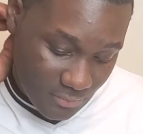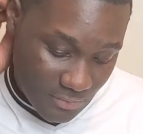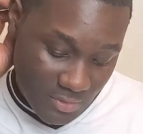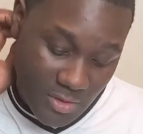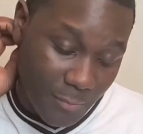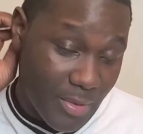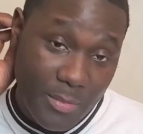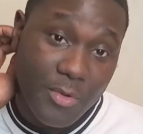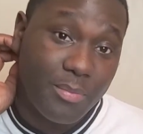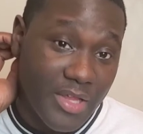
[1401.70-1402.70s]
So
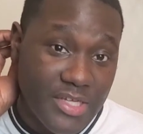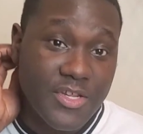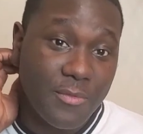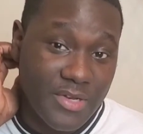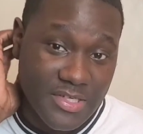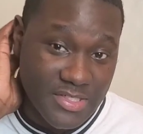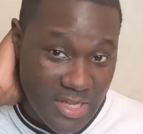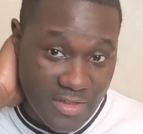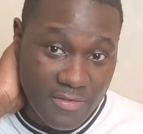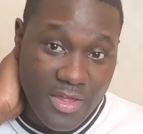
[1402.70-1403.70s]
people, please don't be
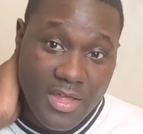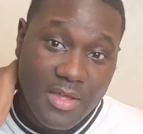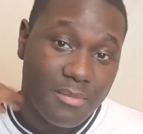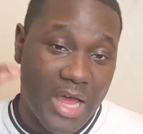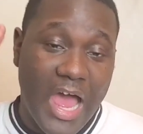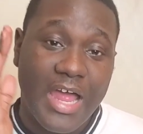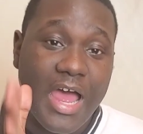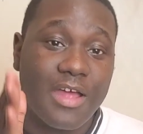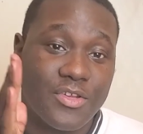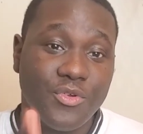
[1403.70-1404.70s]
deceived. But
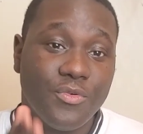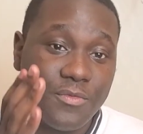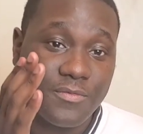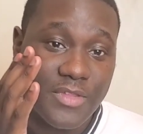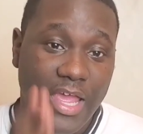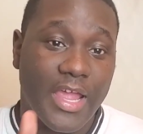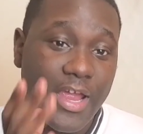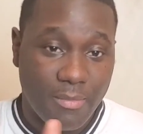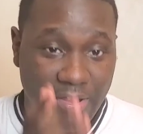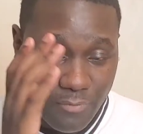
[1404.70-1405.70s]
I do thank
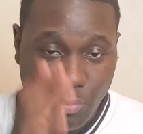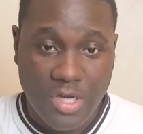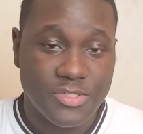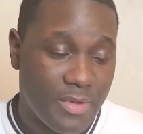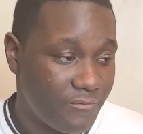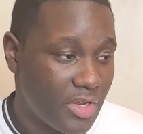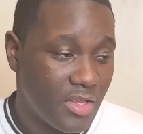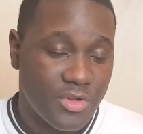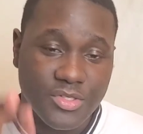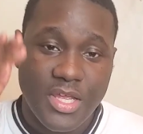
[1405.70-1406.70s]
everybody for watching my
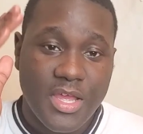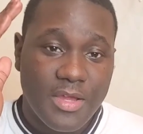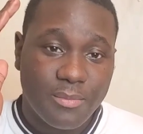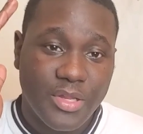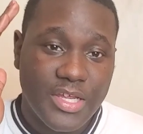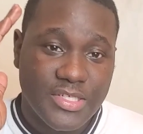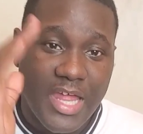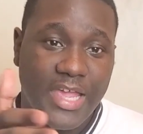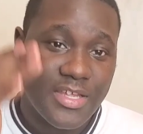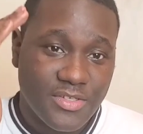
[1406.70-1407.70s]
videos. Please
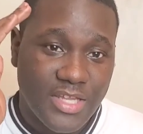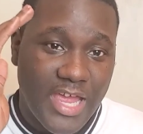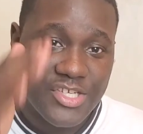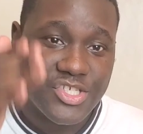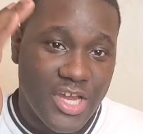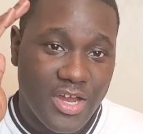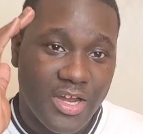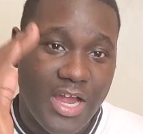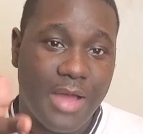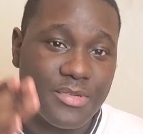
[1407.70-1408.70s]
like, share, and
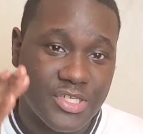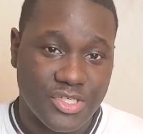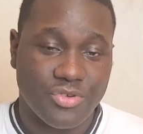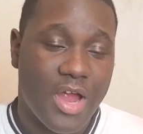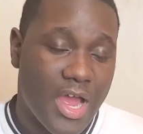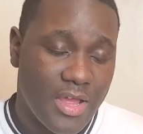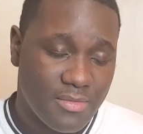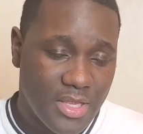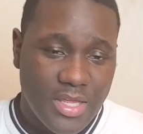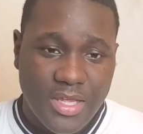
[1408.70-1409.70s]
comment, subscribe.
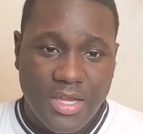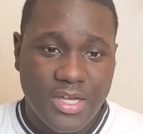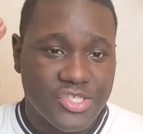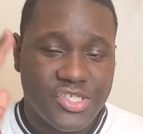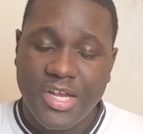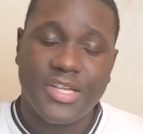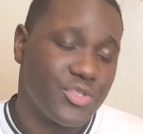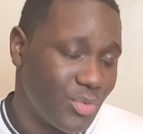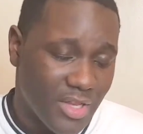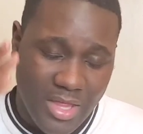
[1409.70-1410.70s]
Share
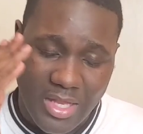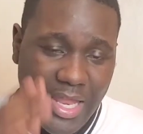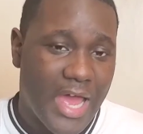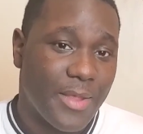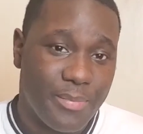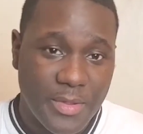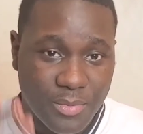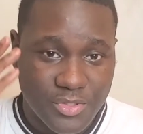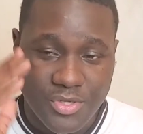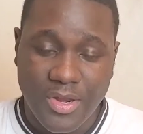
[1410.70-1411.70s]
this with a lot of people
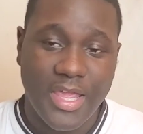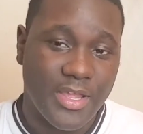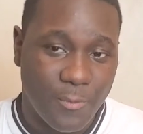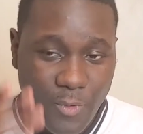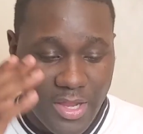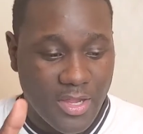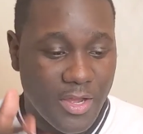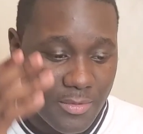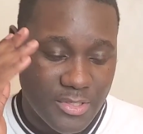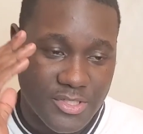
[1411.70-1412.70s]
so they can wake
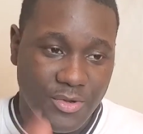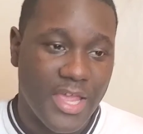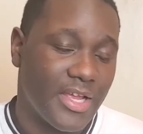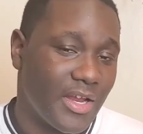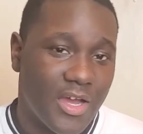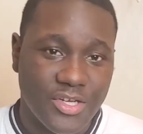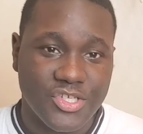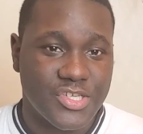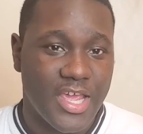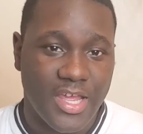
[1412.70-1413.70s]
up and so they can
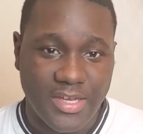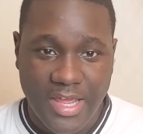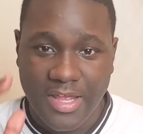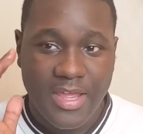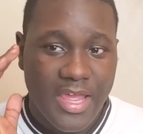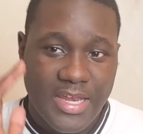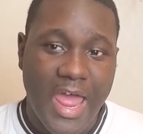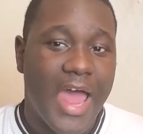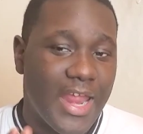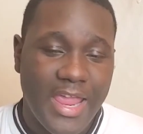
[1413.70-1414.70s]
understand that
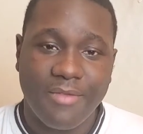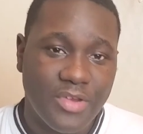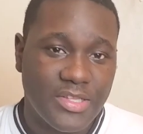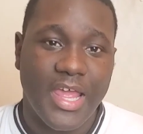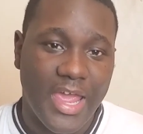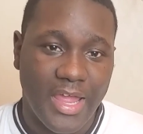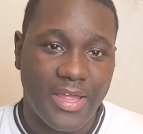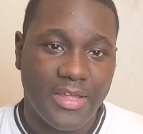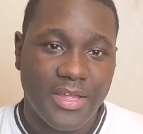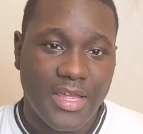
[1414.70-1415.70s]
not everything
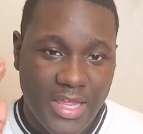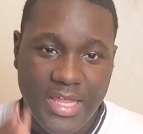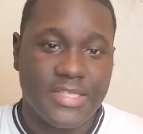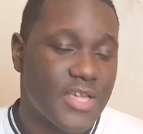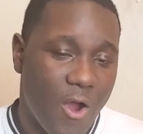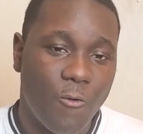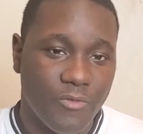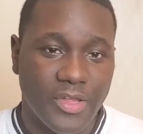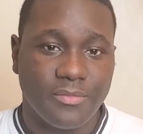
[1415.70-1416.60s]
is COVID.